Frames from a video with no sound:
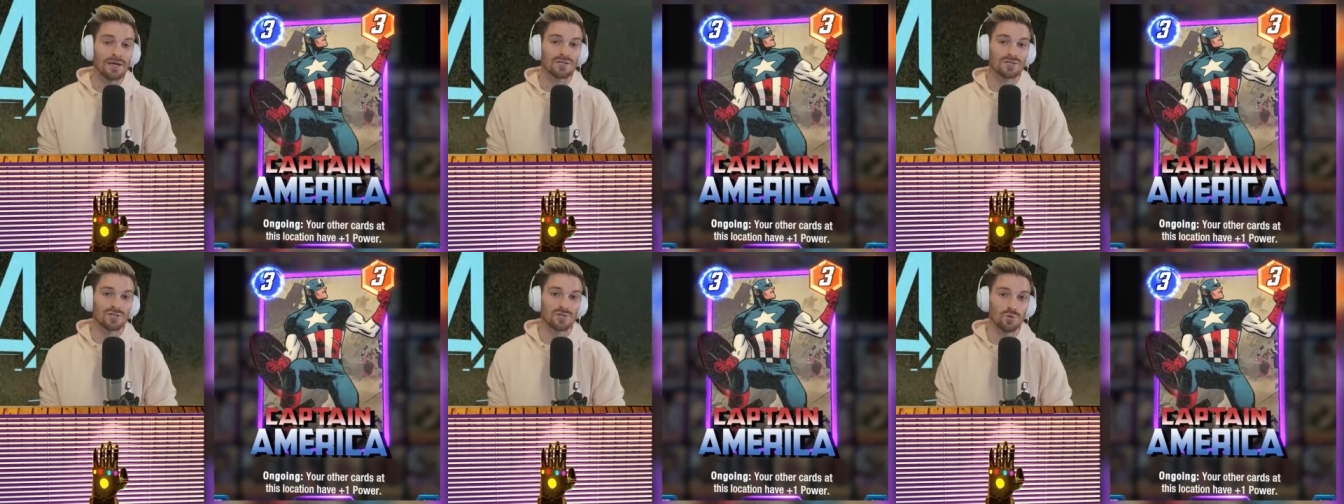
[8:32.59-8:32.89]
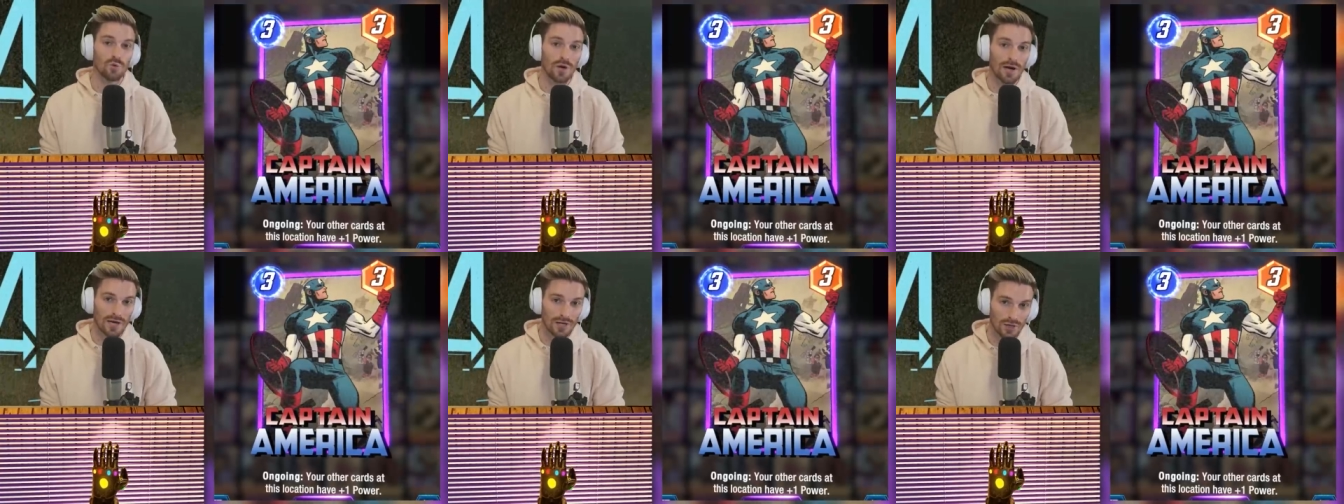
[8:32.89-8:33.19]

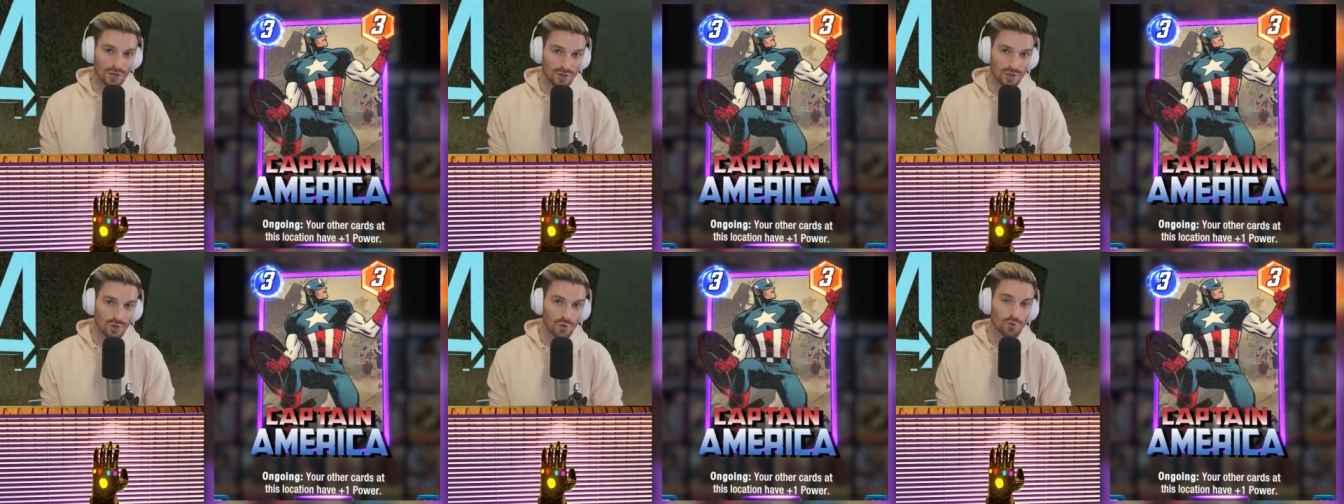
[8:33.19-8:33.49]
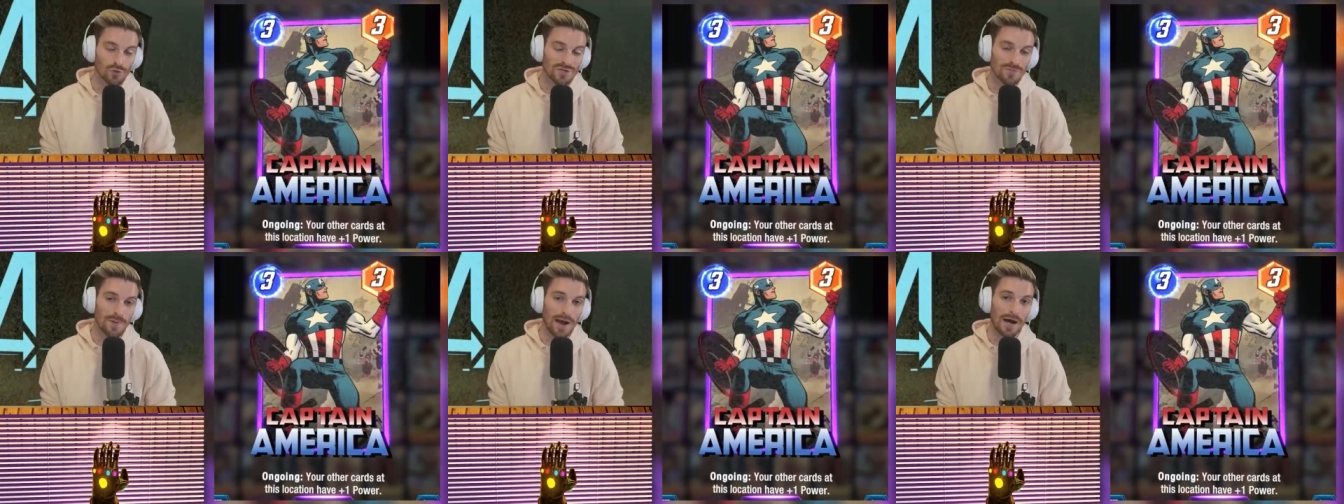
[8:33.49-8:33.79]
to
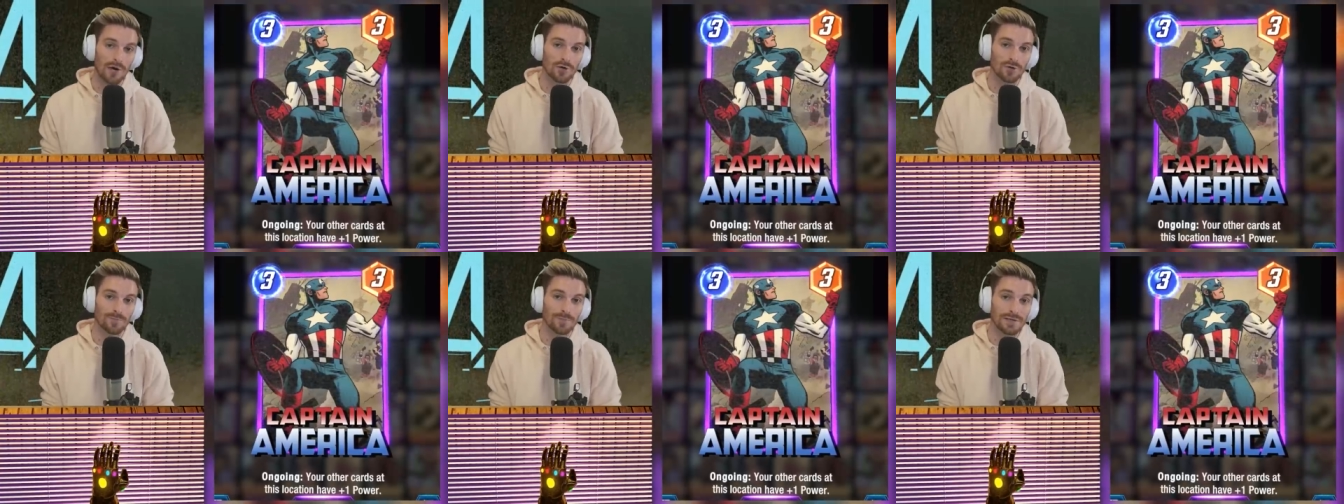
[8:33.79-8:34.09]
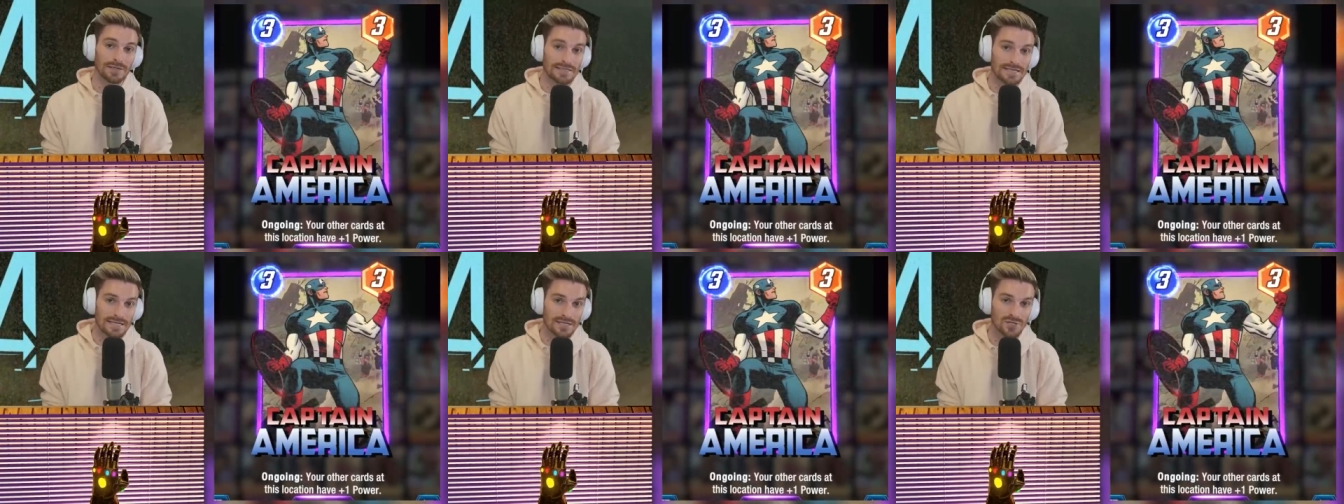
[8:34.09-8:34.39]
huge power
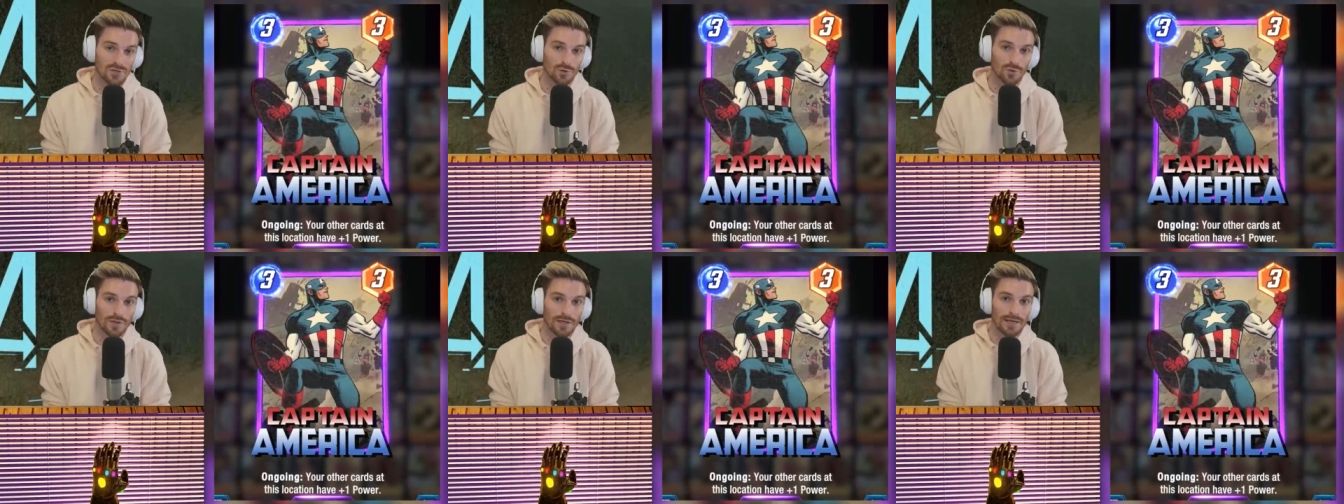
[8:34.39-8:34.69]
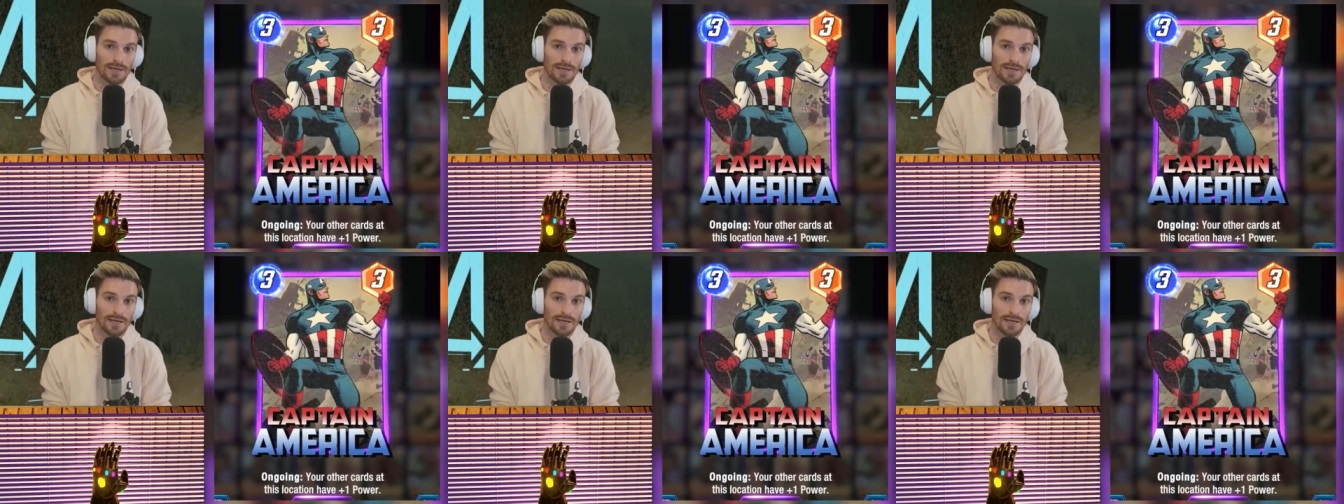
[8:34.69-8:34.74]
potential.